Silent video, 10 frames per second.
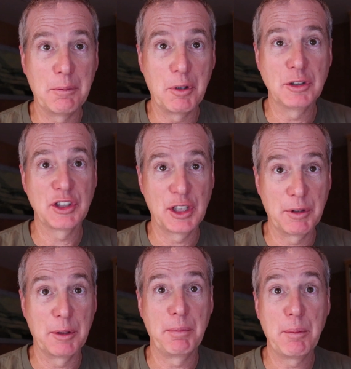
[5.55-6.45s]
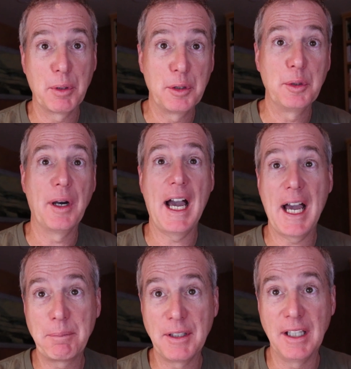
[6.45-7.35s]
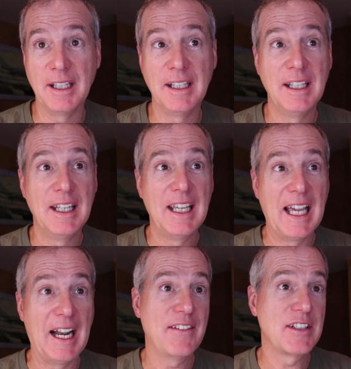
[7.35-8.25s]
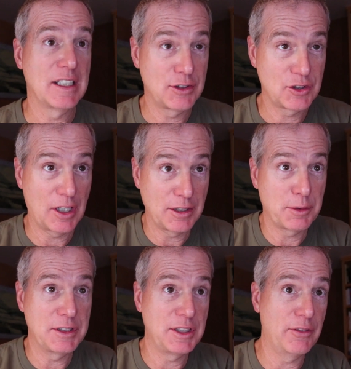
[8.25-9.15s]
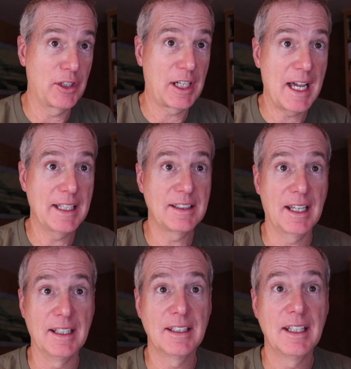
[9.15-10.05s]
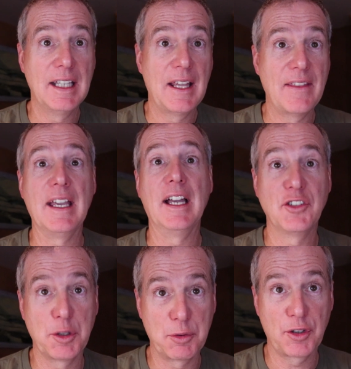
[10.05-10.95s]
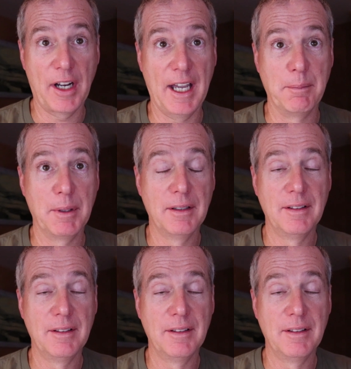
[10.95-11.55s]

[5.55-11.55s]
and emotionally with the people who opt in, and as they start to receive your content, they unsubscribe?